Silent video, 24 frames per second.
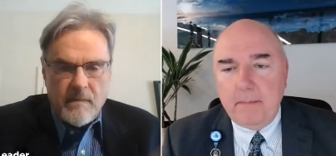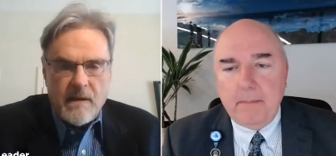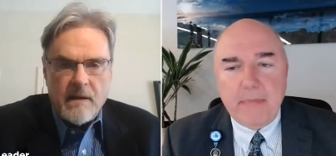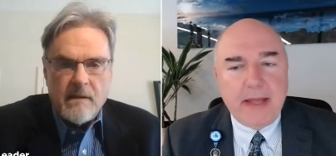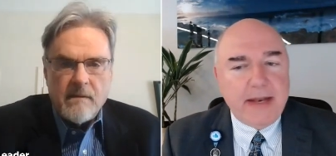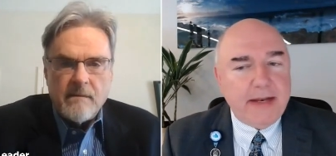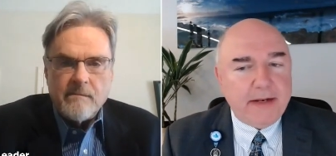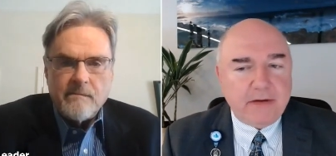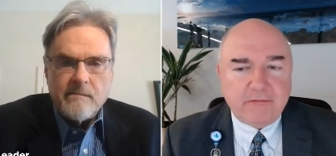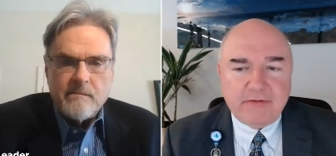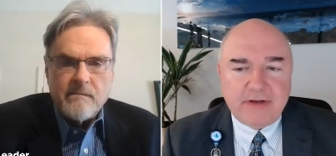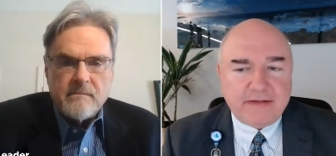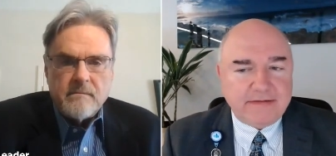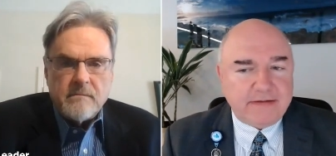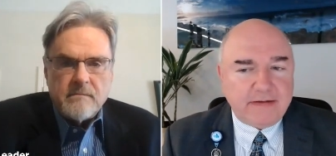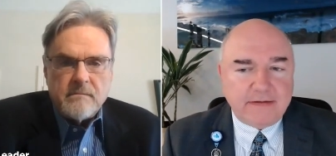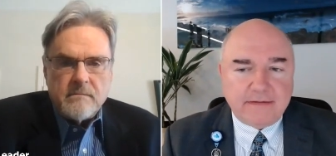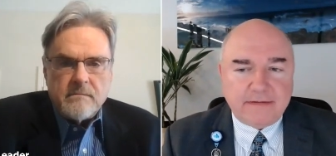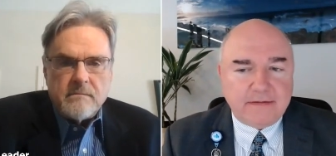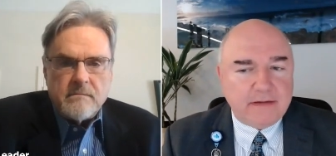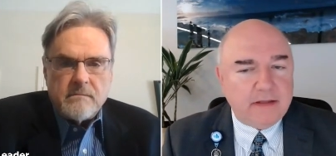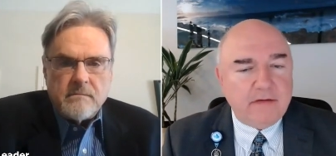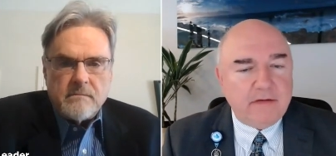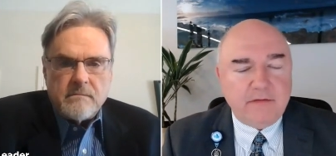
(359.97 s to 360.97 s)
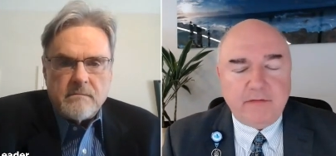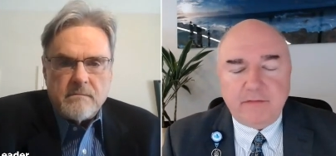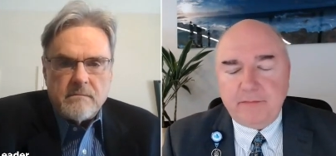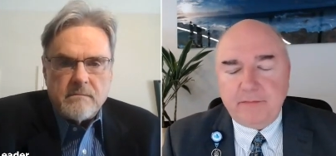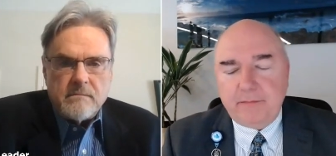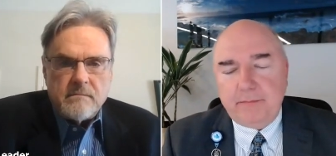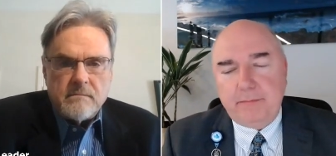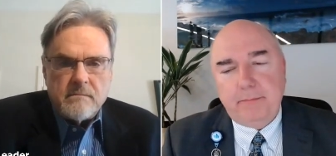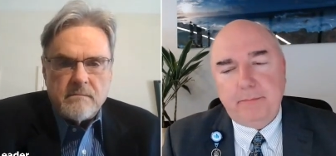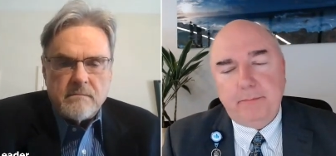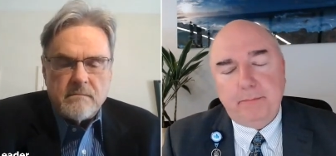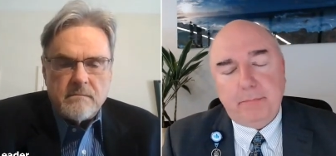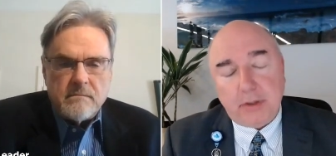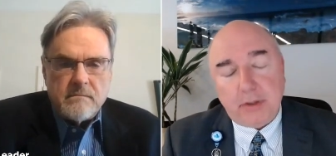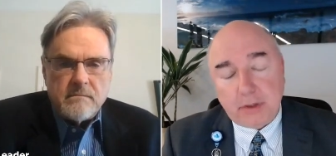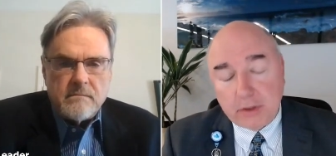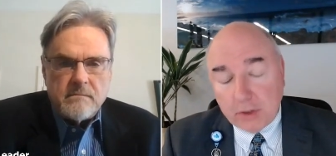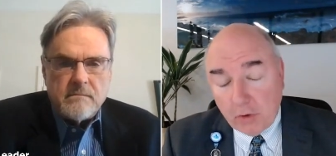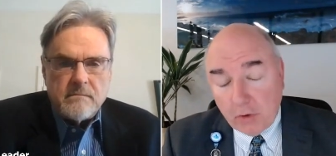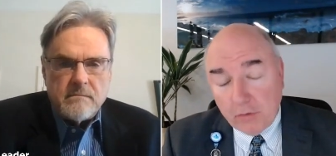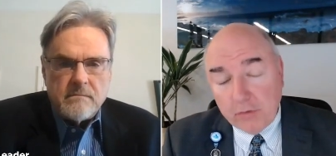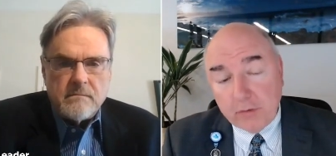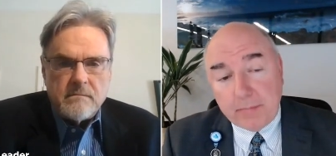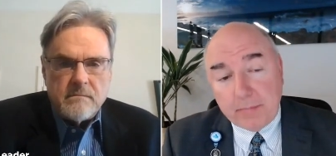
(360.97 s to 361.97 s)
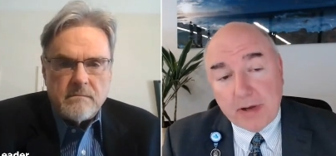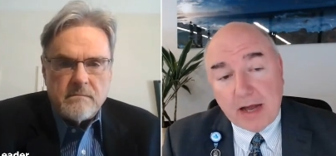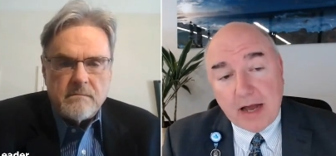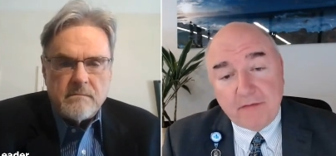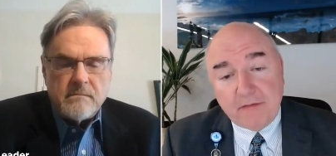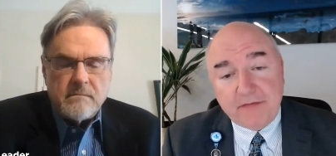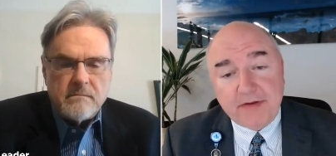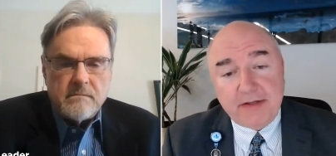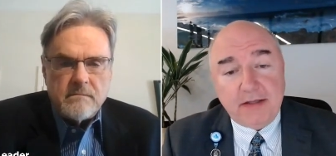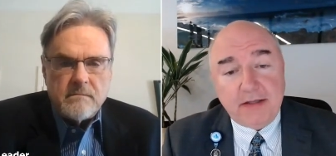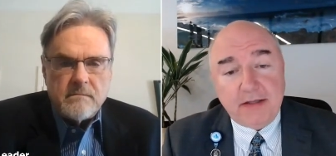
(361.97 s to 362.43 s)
Speaker 1: Many of the residents live below the poverty